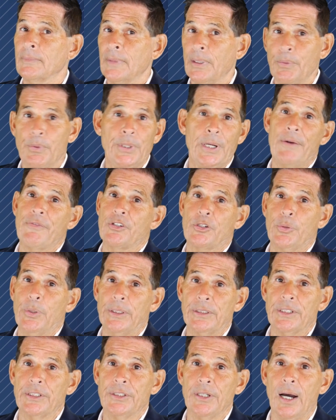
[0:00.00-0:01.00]
He was never
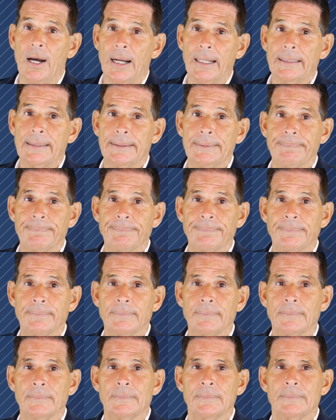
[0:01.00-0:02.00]
quick to talk.
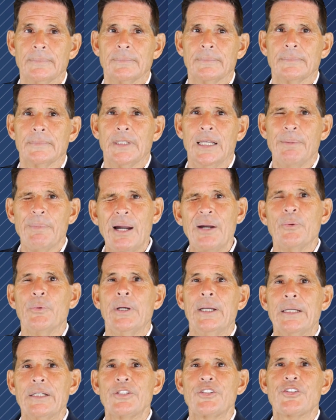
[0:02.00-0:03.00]
He might
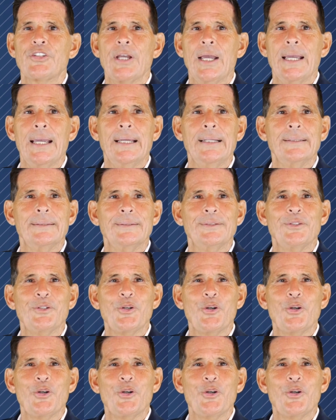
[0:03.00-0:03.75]
wink and say,